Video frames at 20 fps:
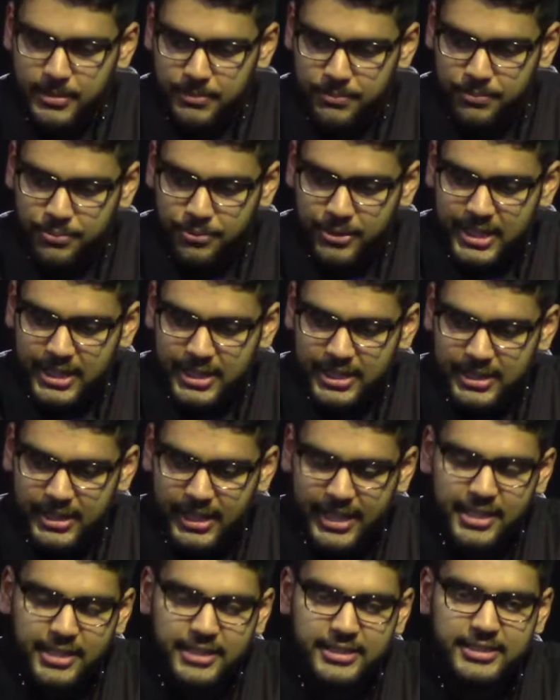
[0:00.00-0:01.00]
bring
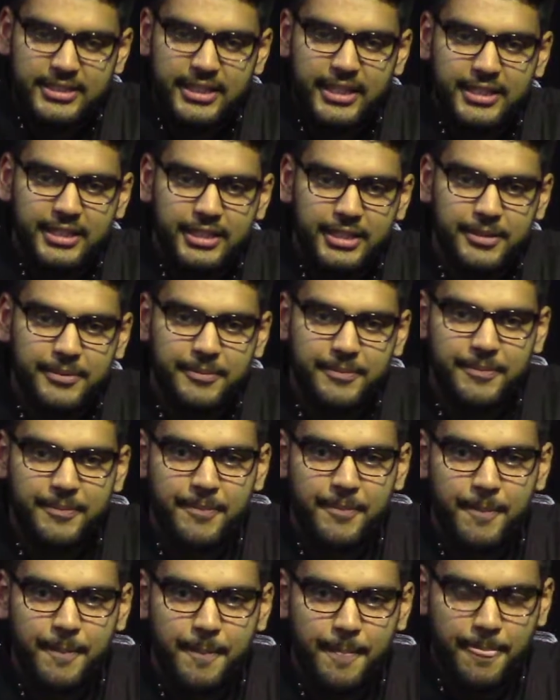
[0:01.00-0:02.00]
a container.
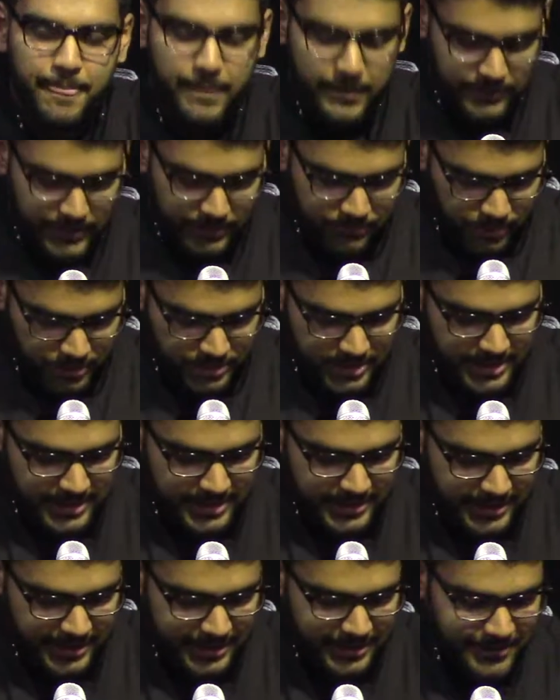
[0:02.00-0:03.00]
They brought a
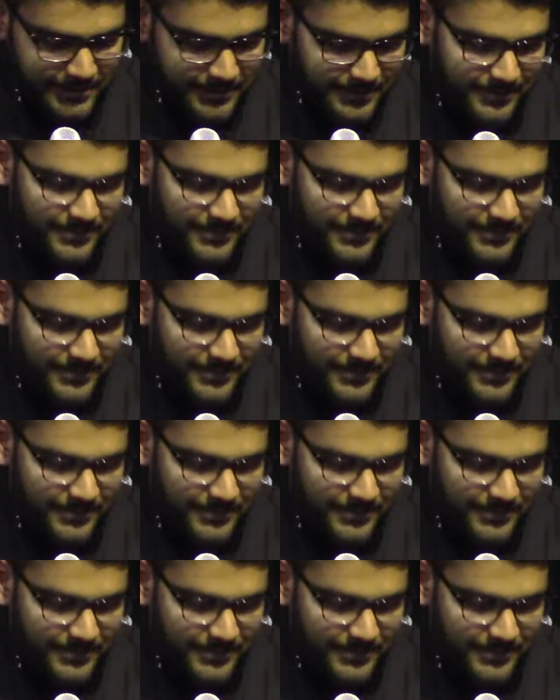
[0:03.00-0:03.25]
container.